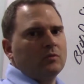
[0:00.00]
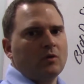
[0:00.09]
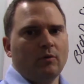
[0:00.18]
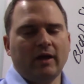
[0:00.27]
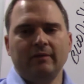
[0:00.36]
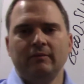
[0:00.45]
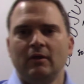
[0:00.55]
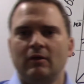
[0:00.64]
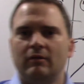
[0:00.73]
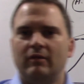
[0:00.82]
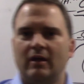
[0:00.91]
Okay,
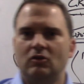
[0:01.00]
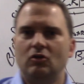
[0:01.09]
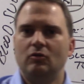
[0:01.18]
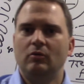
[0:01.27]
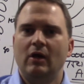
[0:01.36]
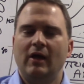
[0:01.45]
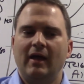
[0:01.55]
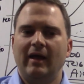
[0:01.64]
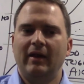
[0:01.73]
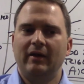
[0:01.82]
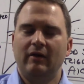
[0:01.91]
thank you,
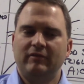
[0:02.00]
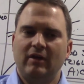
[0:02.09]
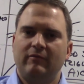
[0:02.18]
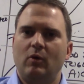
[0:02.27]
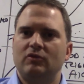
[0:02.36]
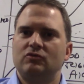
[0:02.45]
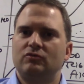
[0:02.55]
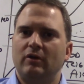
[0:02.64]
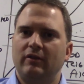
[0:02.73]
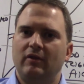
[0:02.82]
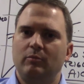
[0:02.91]
and uh, if you have questions
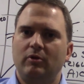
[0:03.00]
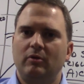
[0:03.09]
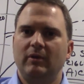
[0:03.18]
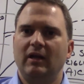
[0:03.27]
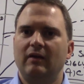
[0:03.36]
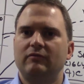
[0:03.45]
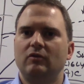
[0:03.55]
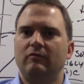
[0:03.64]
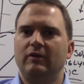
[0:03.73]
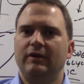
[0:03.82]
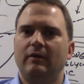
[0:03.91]
or anything, put them in after
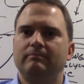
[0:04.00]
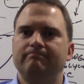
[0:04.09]
the video.